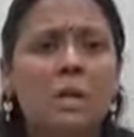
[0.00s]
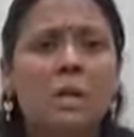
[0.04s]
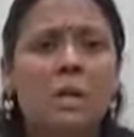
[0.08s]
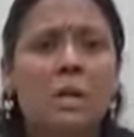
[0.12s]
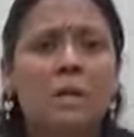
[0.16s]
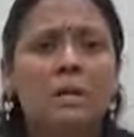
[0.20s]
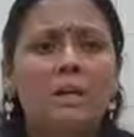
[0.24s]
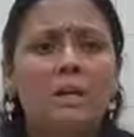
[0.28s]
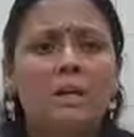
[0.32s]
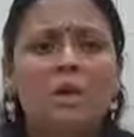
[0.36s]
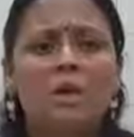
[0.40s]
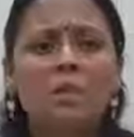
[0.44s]

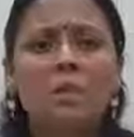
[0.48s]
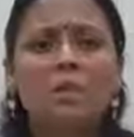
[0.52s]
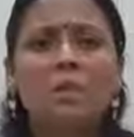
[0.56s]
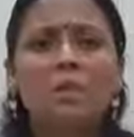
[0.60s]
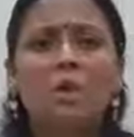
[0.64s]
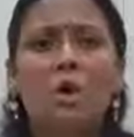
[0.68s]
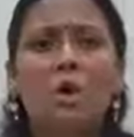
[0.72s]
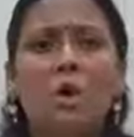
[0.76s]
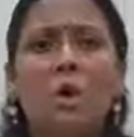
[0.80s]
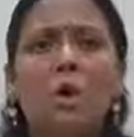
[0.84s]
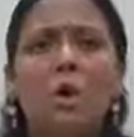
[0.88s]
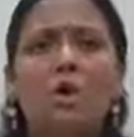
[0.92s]

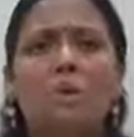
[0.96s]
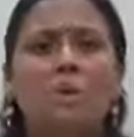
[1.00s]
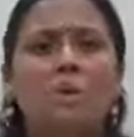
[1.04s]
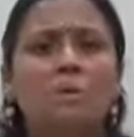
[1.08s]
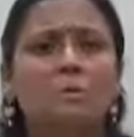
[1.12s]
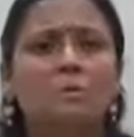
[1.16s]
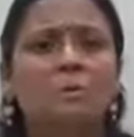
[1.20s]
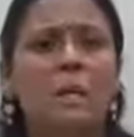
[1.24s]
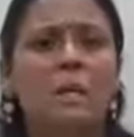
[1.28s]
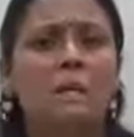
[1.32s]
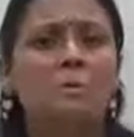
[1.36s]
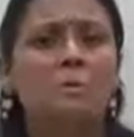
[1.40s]
condition, or
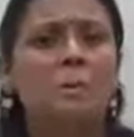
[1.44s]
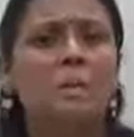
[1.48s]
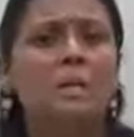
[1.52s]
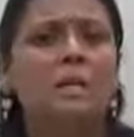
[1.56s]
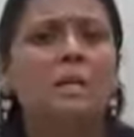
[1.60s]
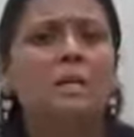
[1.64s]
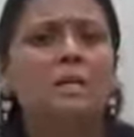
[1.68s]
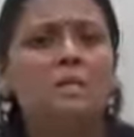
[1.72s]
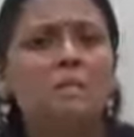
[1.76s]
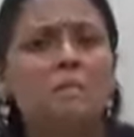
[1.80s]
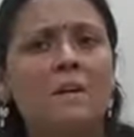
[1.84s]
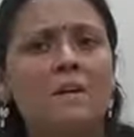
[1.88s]
it might be
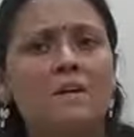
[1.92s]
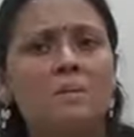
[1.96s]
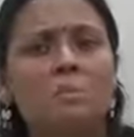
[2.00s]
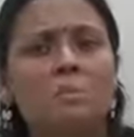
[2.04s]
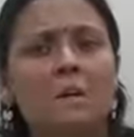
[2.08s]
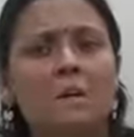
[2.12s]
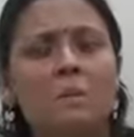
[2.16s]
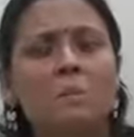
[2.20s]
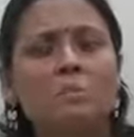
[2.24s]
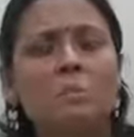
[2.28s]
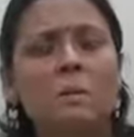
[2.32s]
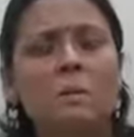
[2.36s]
an
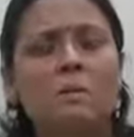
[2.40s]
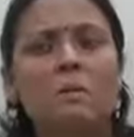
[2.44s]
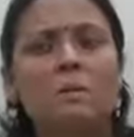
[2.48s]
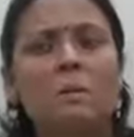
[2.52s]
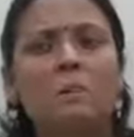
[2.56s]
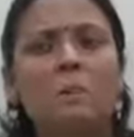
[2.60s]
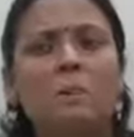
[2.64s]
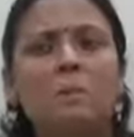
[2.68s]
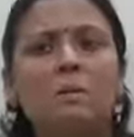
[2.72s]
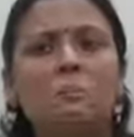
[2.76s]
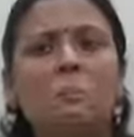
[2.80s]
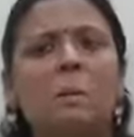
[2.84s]
investment
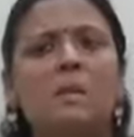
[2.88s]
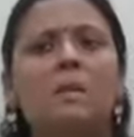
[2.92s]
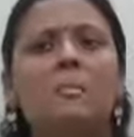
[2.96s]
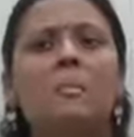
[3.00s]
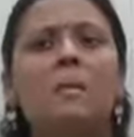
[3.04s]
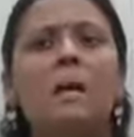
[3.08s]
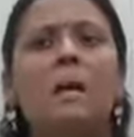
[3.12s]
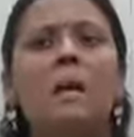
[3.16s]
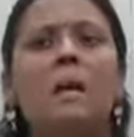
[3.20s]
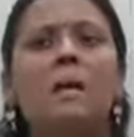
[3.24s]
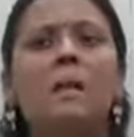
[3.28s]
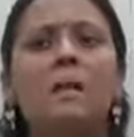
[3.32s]
matter, it might
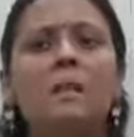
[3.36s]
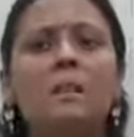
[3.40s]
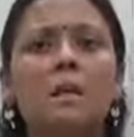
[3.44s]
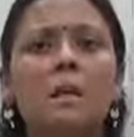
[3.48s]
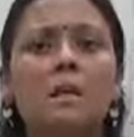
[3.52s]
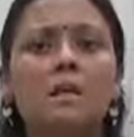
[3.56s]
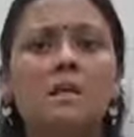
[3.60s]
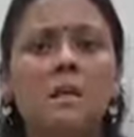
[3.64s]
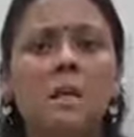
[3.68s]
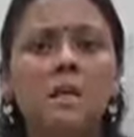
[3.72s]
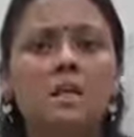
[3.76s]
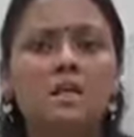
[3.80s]
be
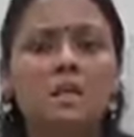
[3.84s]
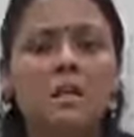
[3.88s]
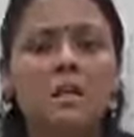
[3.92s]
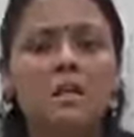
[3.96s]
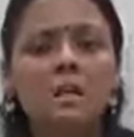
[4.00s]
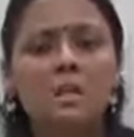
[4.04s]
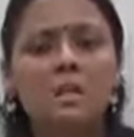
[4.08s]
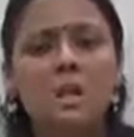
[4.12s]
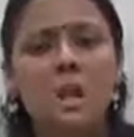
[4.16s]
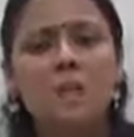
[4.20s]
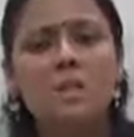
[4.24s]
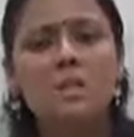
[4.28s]
anything that
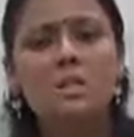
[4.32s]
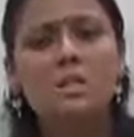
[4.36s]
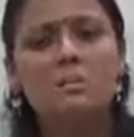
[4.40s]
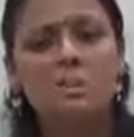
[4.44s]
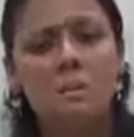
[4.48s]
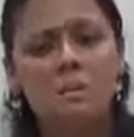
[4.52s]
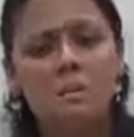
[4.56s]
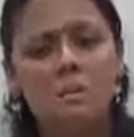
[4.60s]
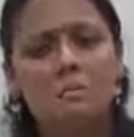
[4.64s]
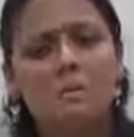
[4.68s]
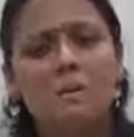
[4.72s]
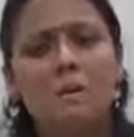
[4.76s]
in that
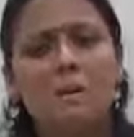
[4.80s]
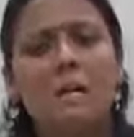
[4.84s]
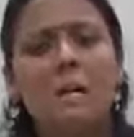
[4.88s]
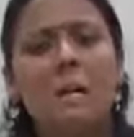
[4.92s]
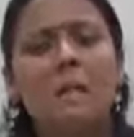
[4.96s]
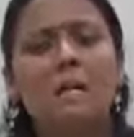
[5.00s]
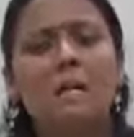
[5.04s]
specific